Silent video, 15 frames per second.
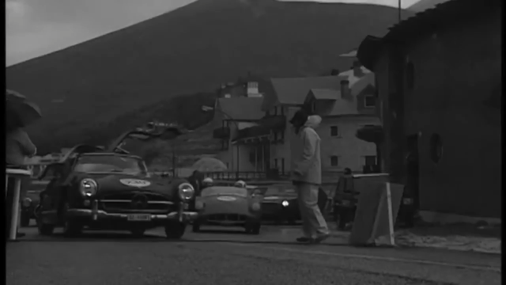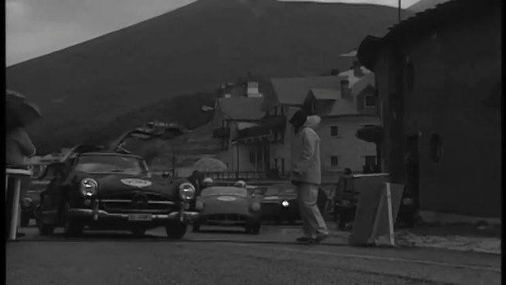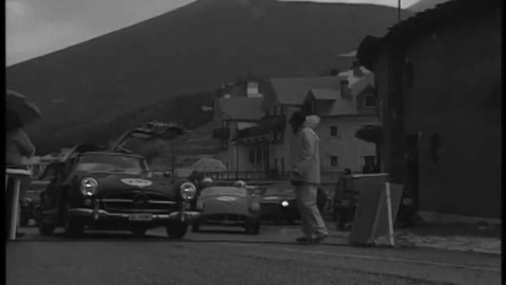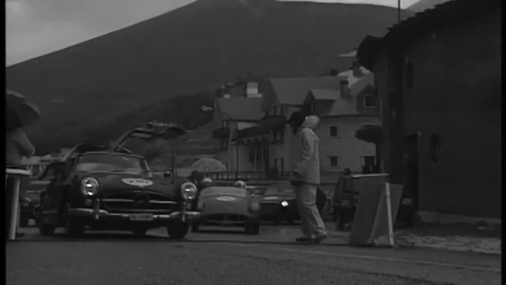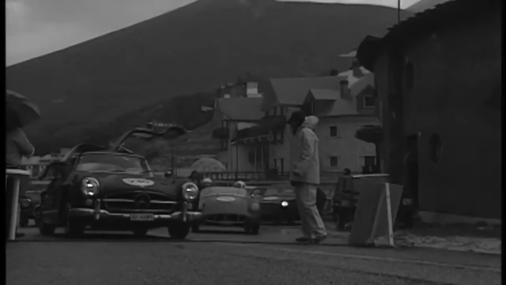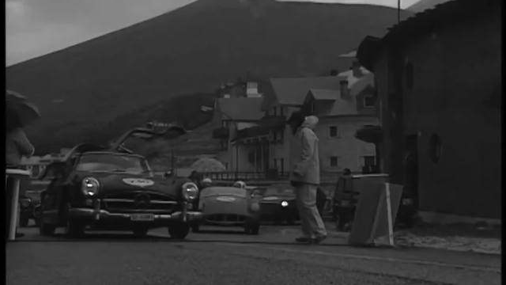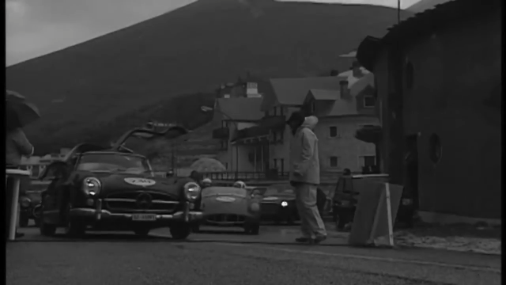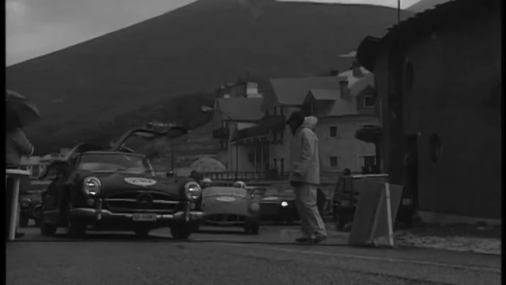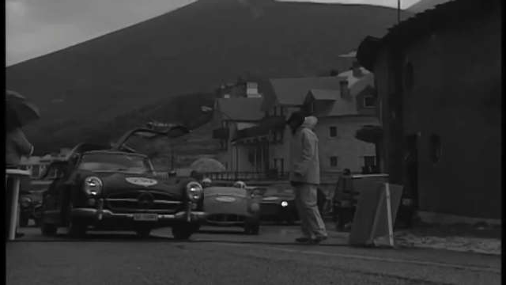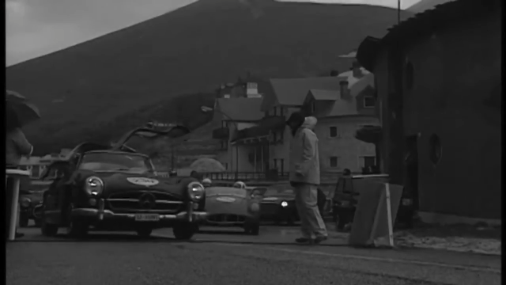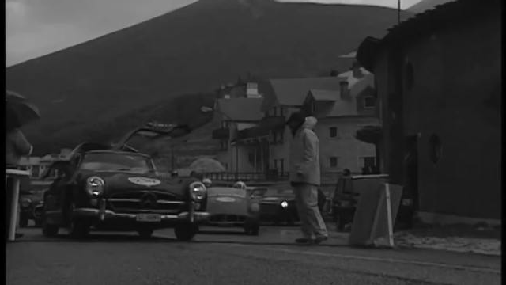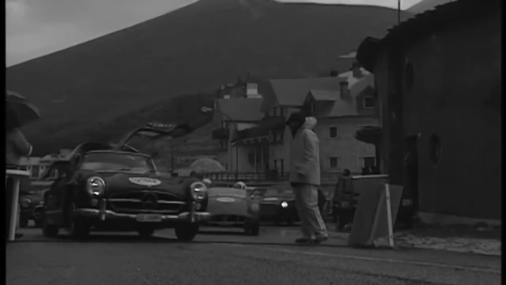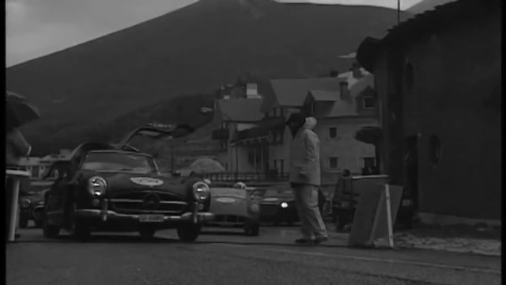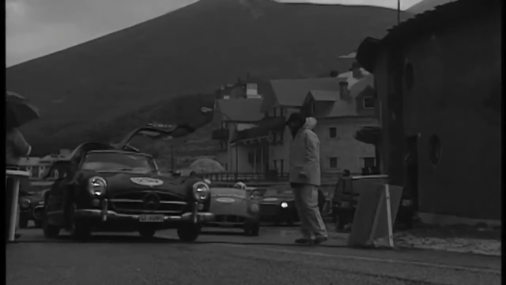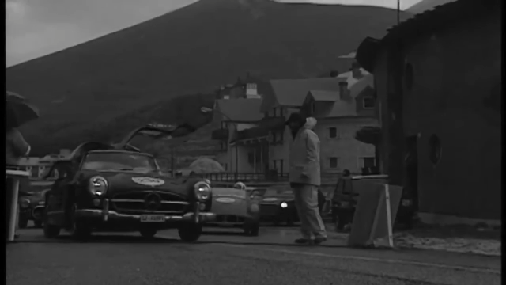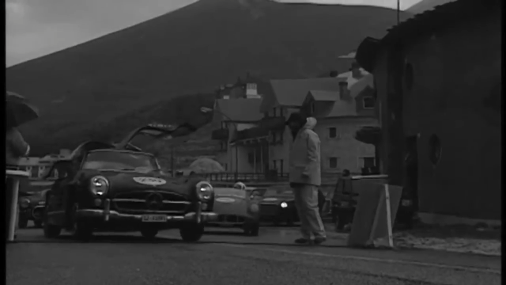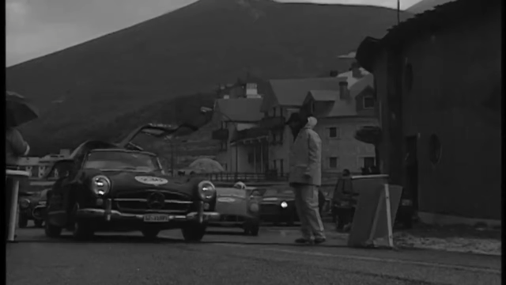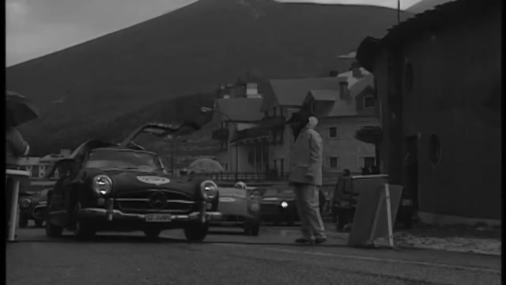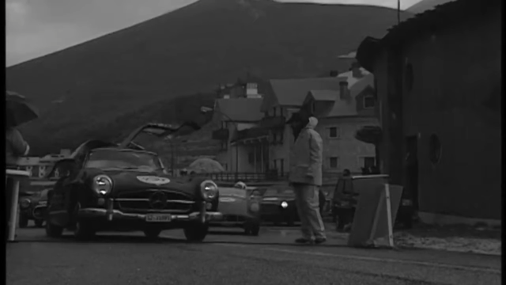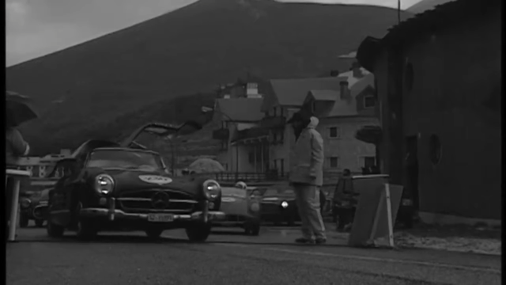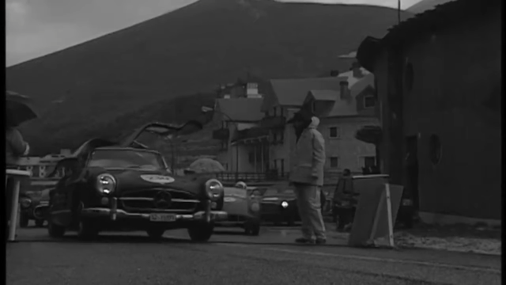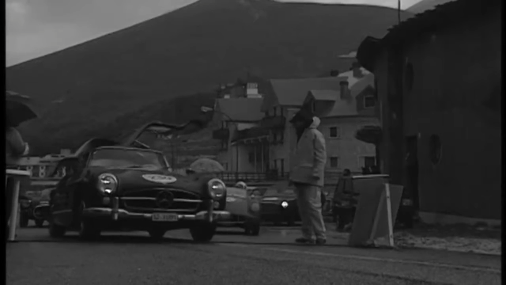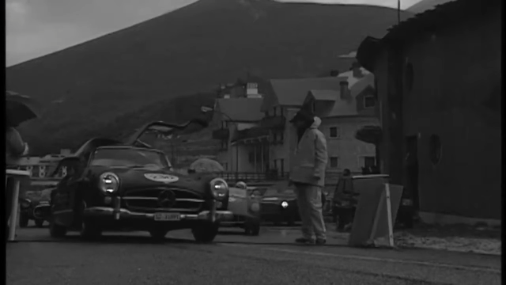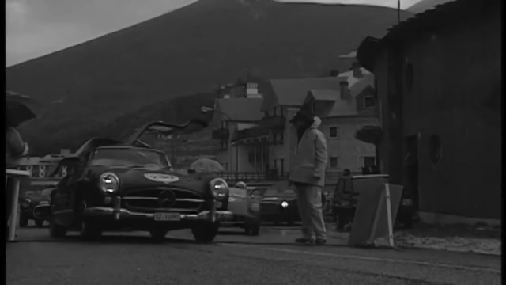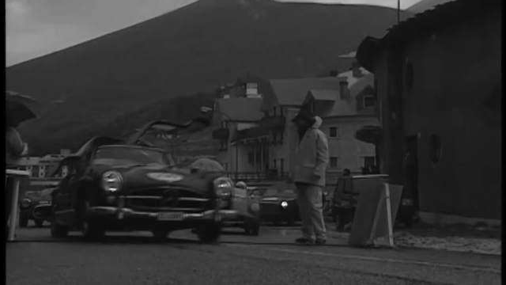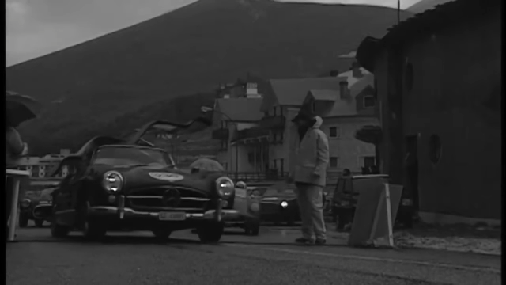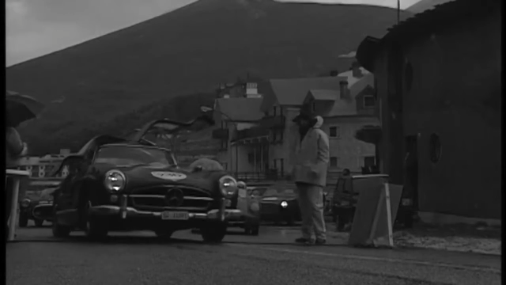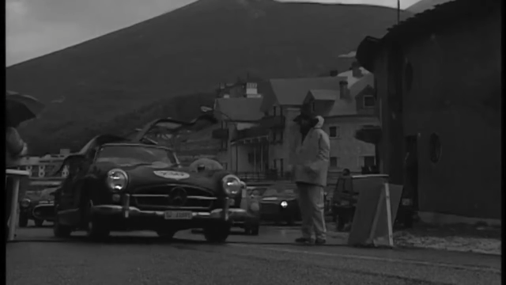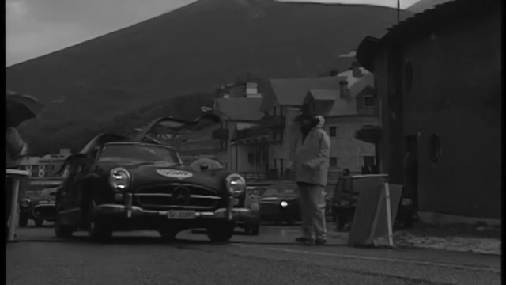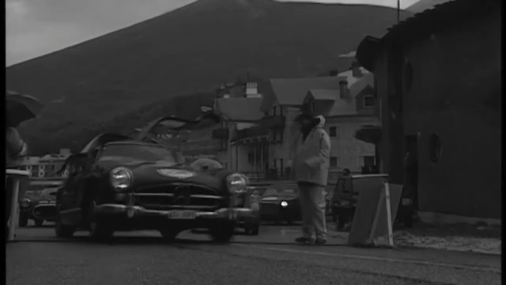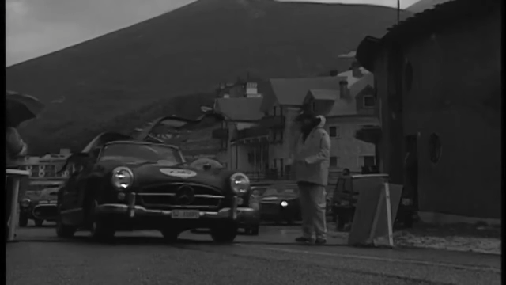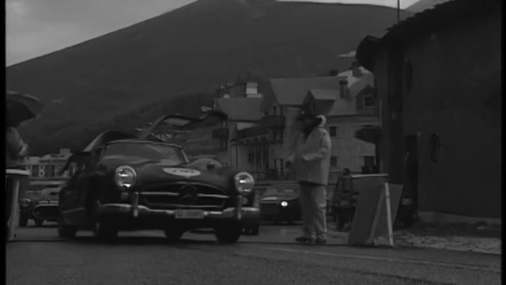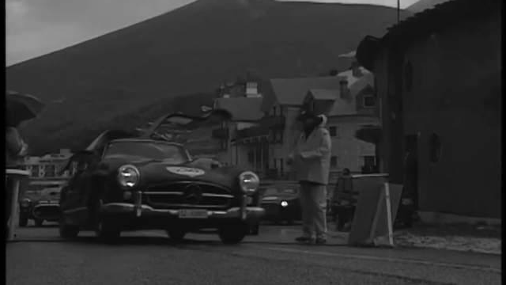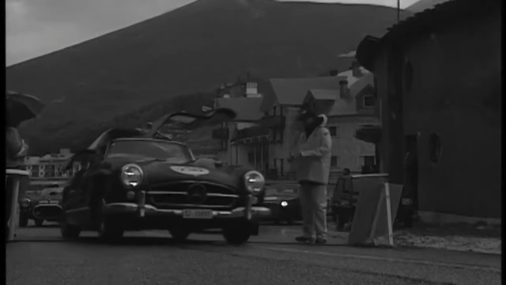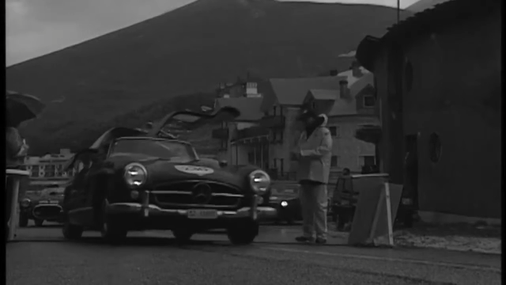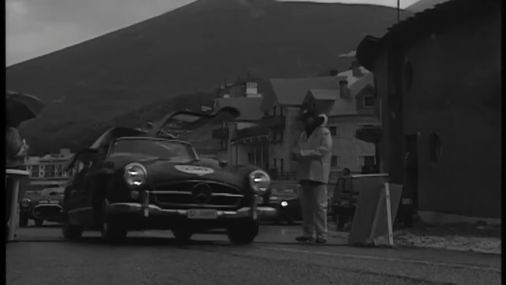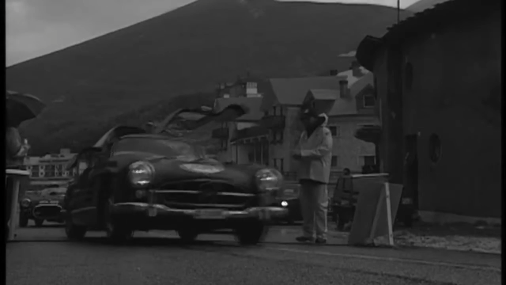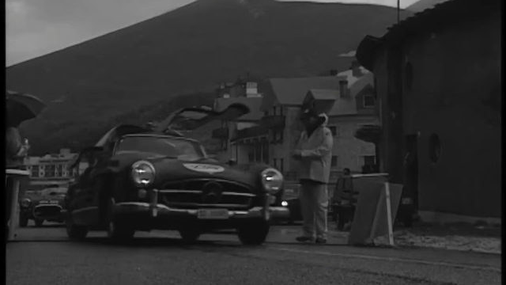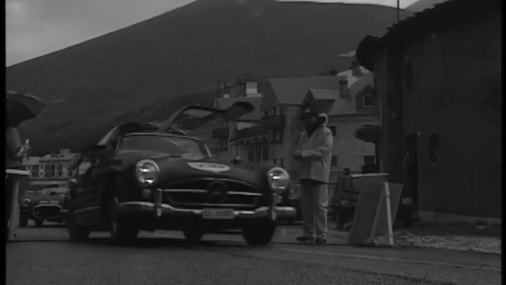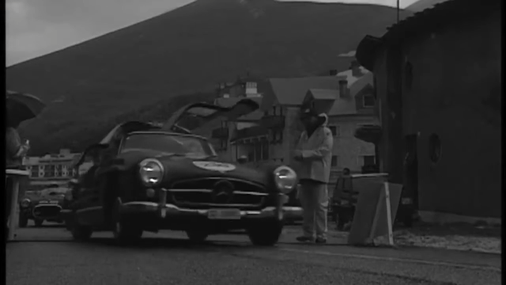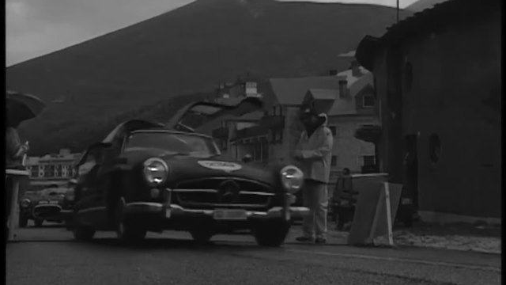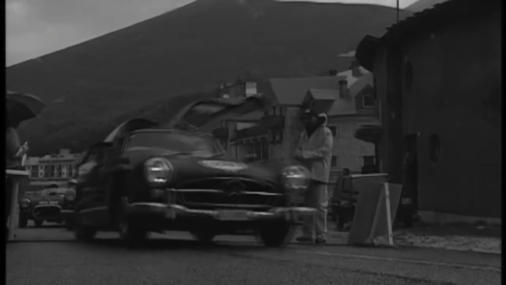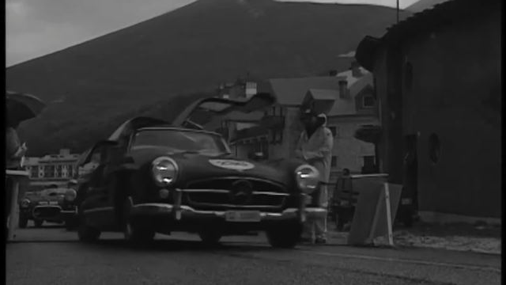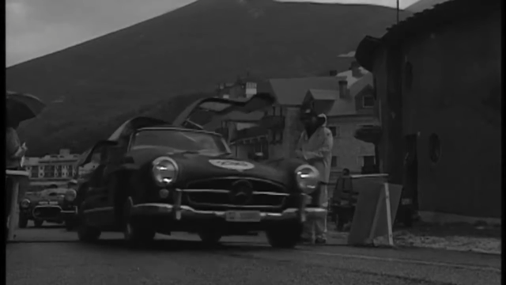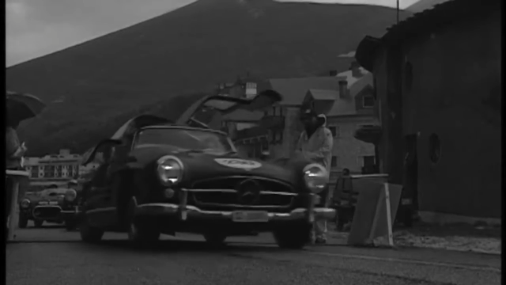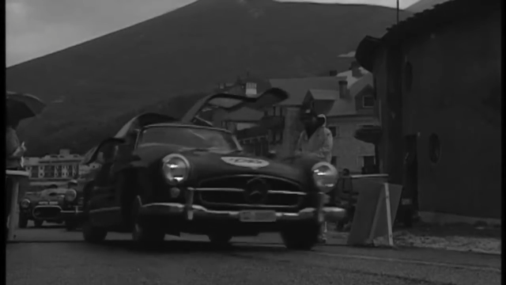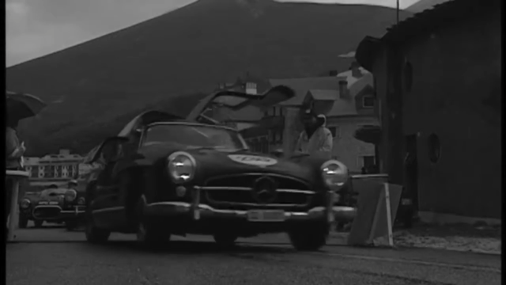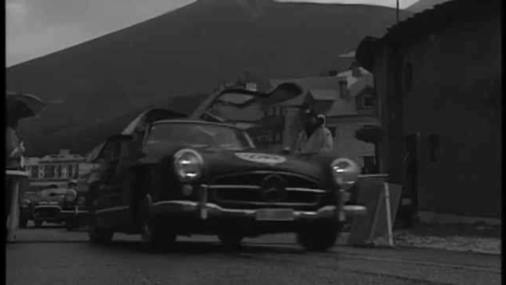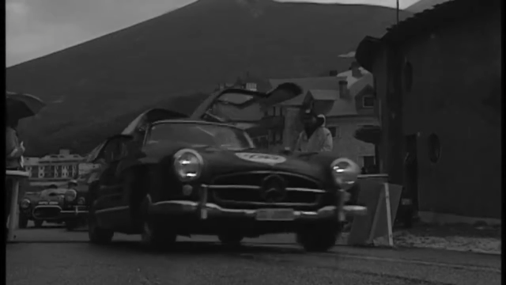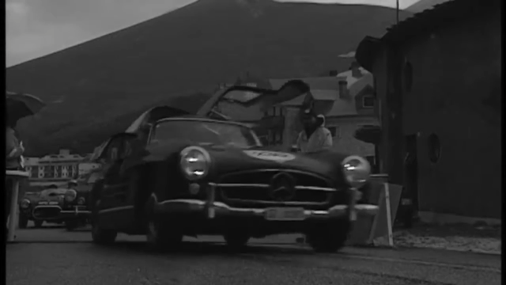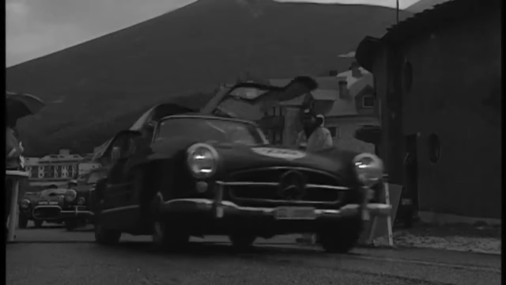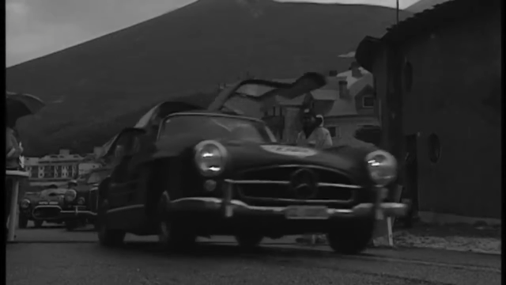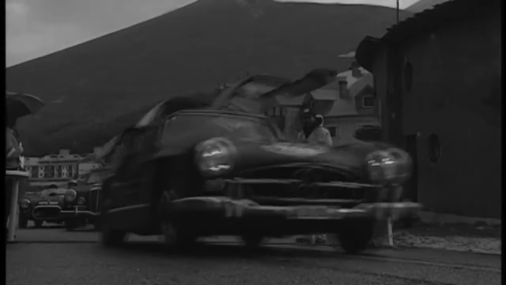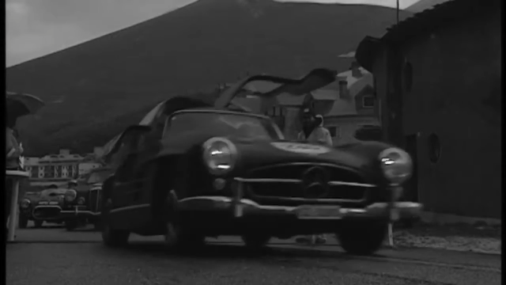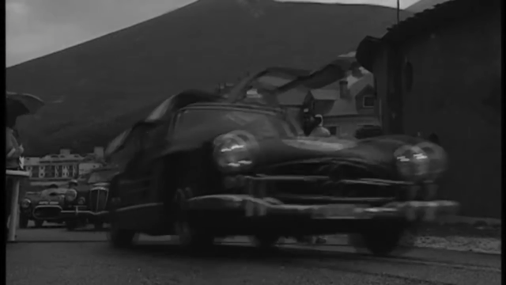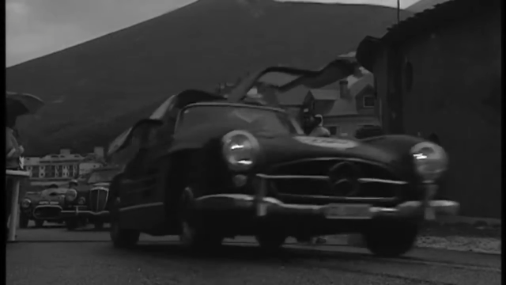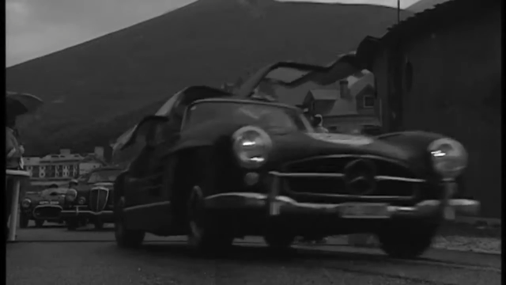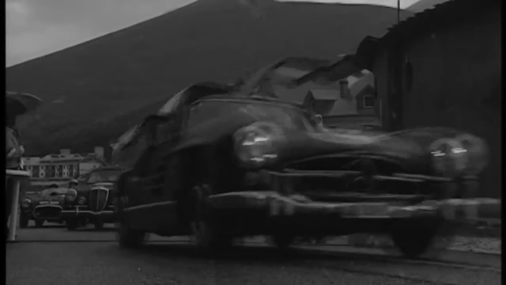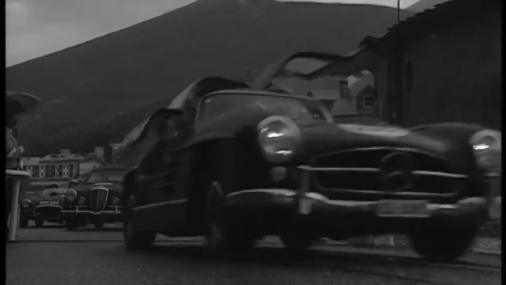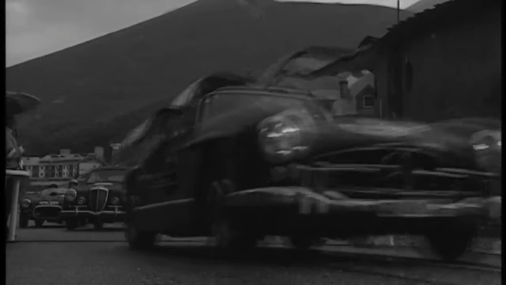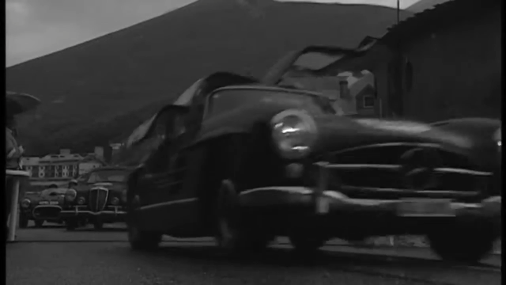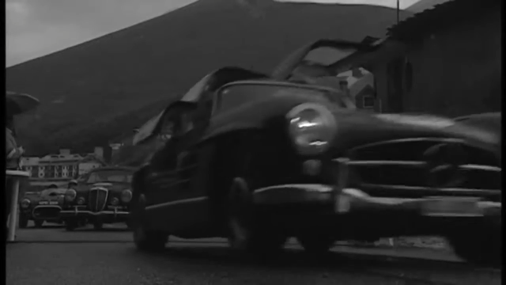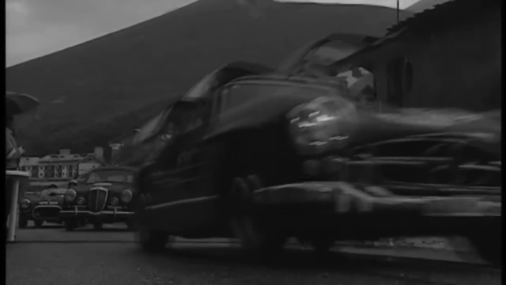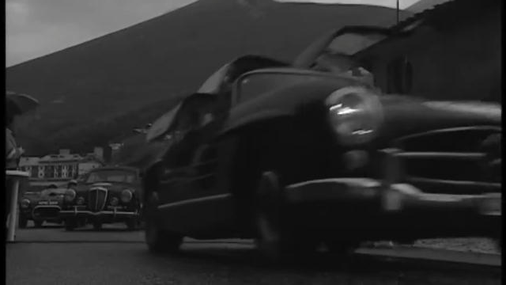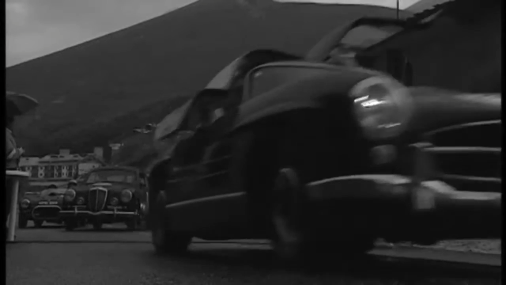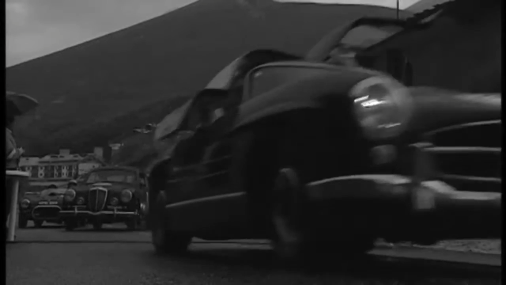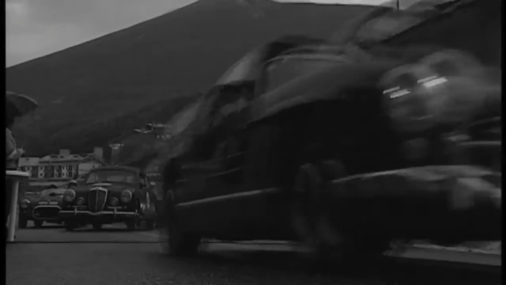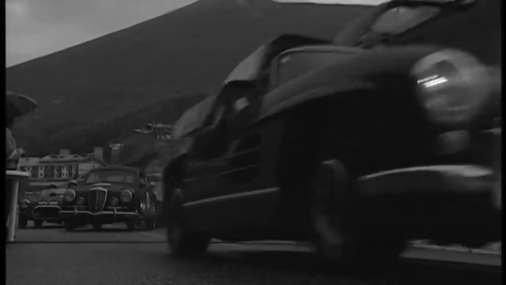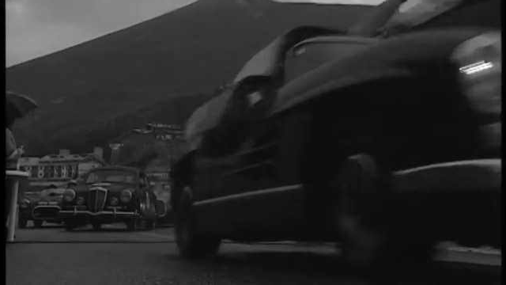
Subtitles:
[unreadable: no face in view]